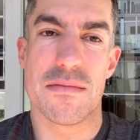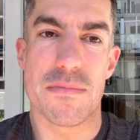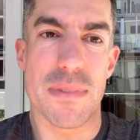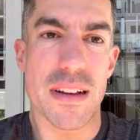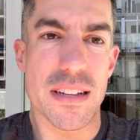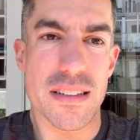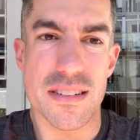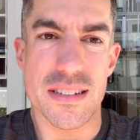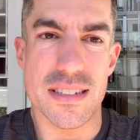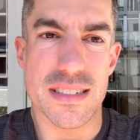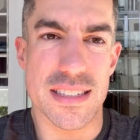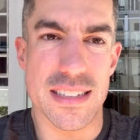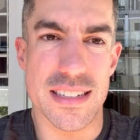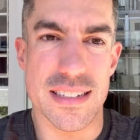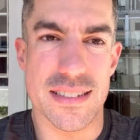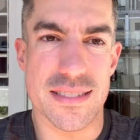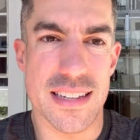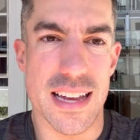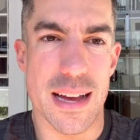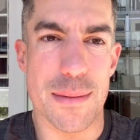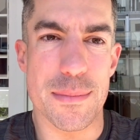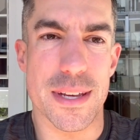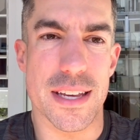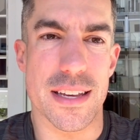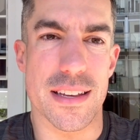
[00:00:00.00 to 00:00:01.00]
but like it's
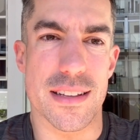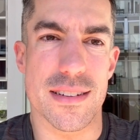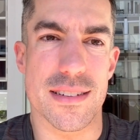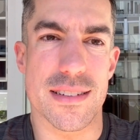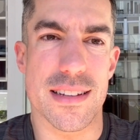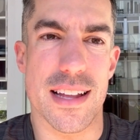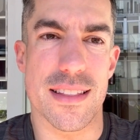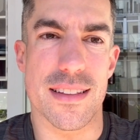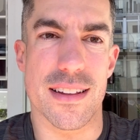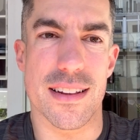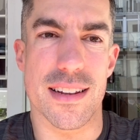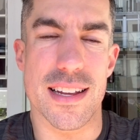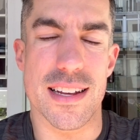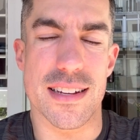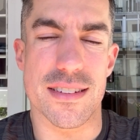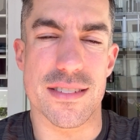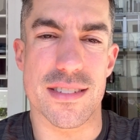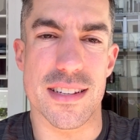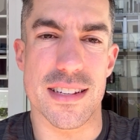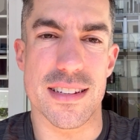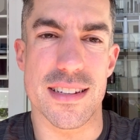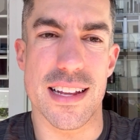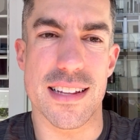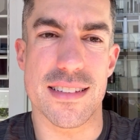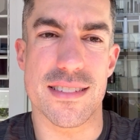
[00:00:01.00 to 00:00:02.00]
coming nonetheless
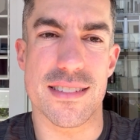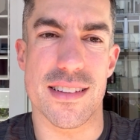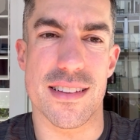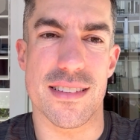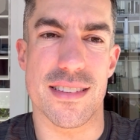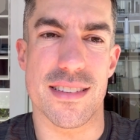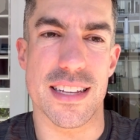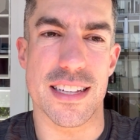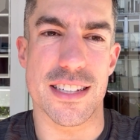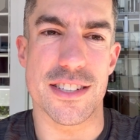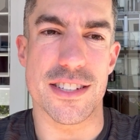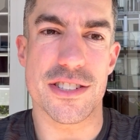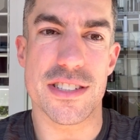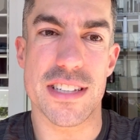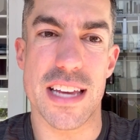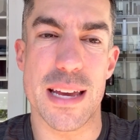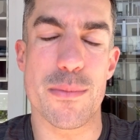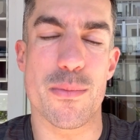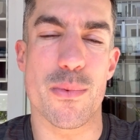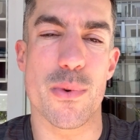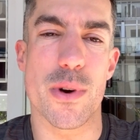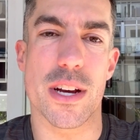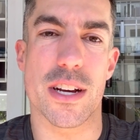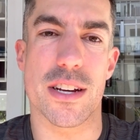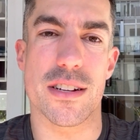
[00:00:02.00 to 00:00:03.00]
and that's the thing just
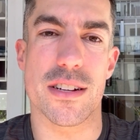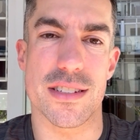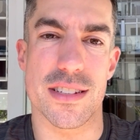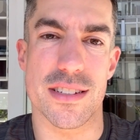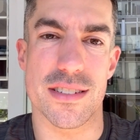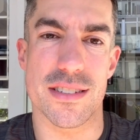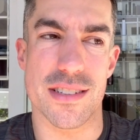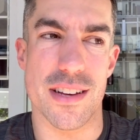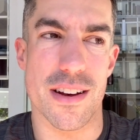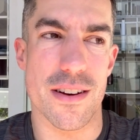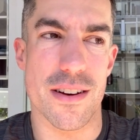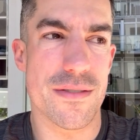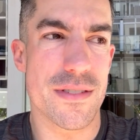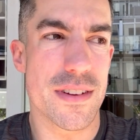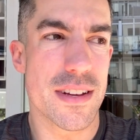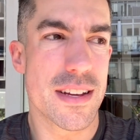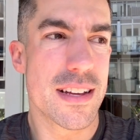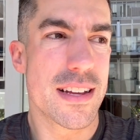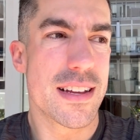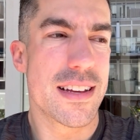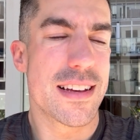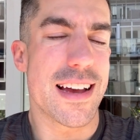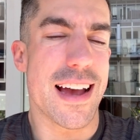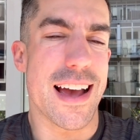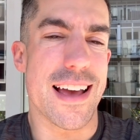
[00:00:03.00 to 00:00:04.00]
keep working on yourself
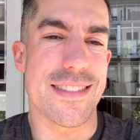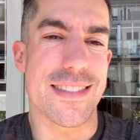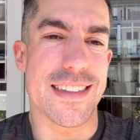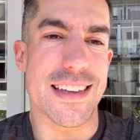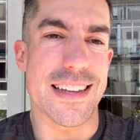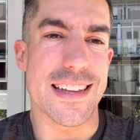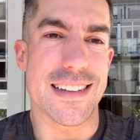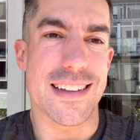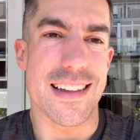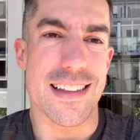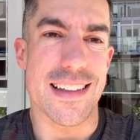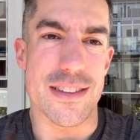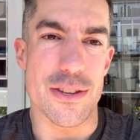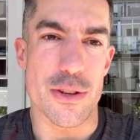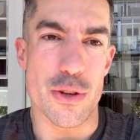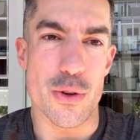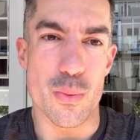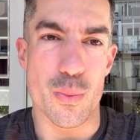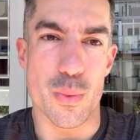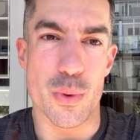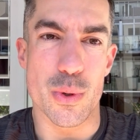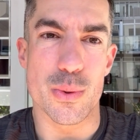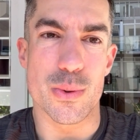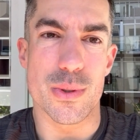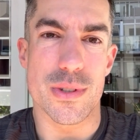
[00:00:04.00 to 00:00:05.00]
and then you
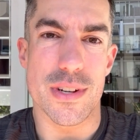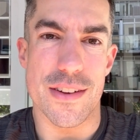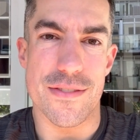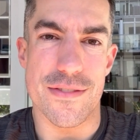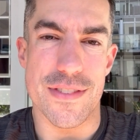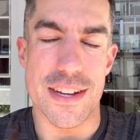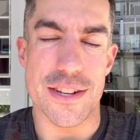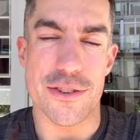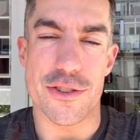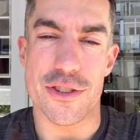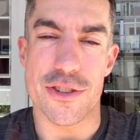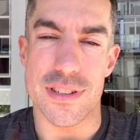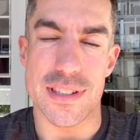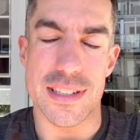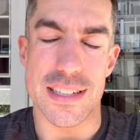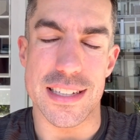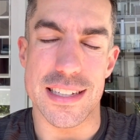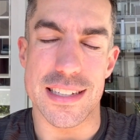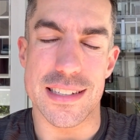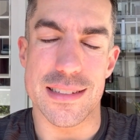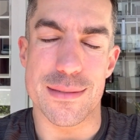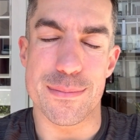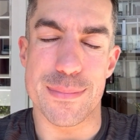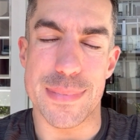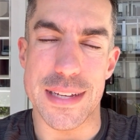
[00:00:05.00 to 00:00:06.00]
will eventually
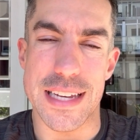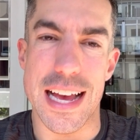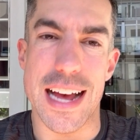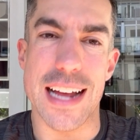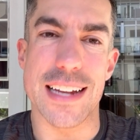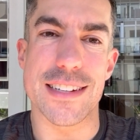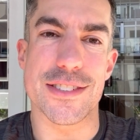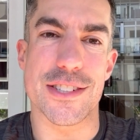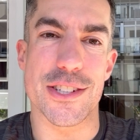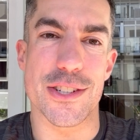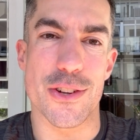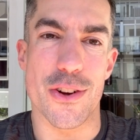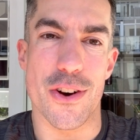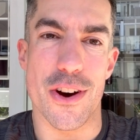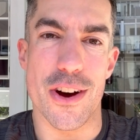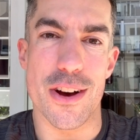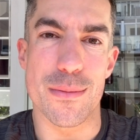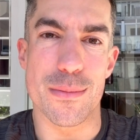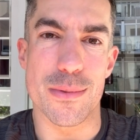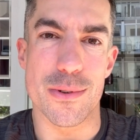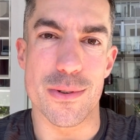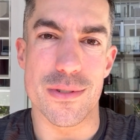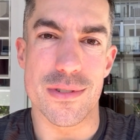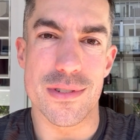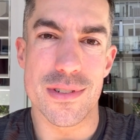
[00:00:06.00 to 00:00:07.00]
be
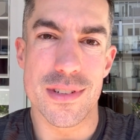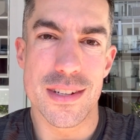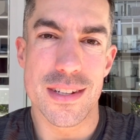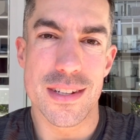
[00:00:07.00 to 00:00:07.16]
undeniable